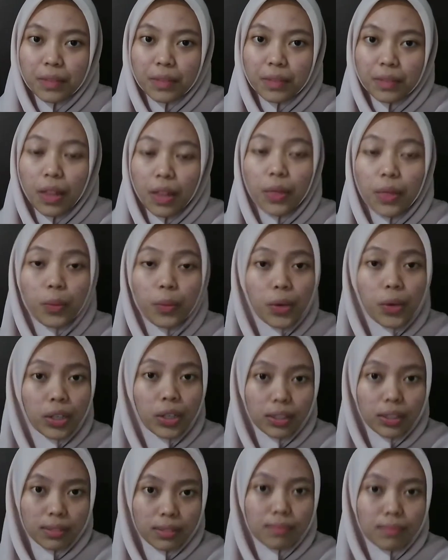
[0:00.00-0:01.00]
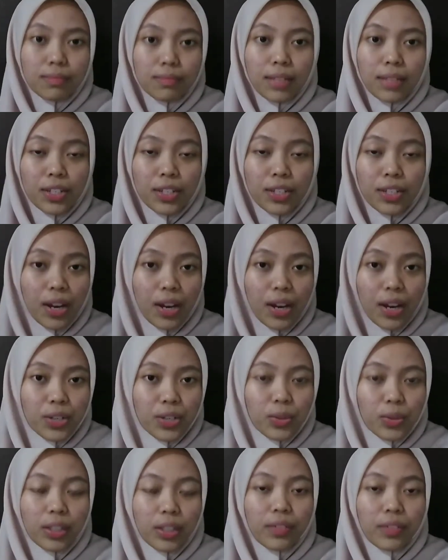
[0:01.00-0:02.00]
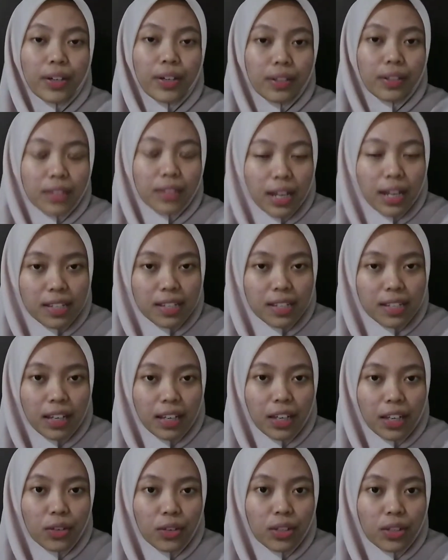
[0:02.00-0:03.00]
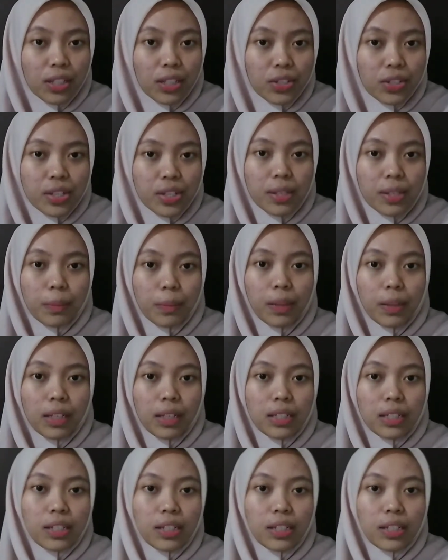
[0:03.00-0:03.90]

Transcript: The world is gradually recognizing Indonesia's ability